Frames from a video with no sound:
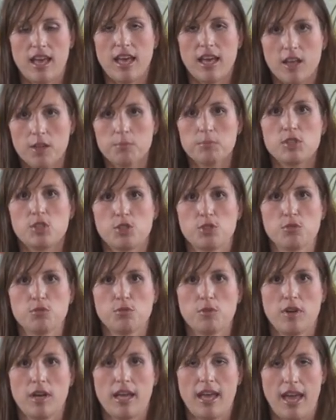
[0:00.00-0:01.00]
help
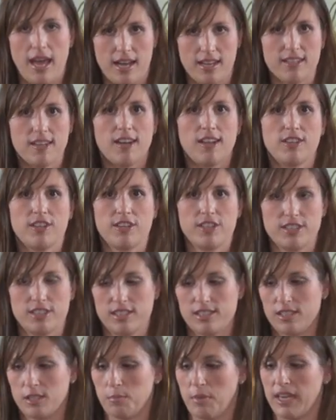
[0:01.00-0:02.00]
to add color and
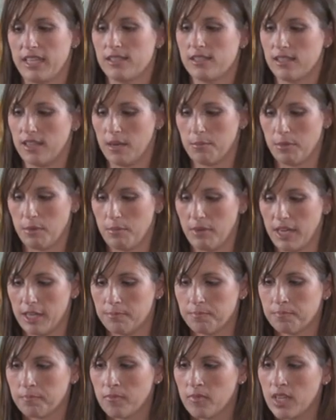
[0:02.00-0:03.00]
to spice it up a bit.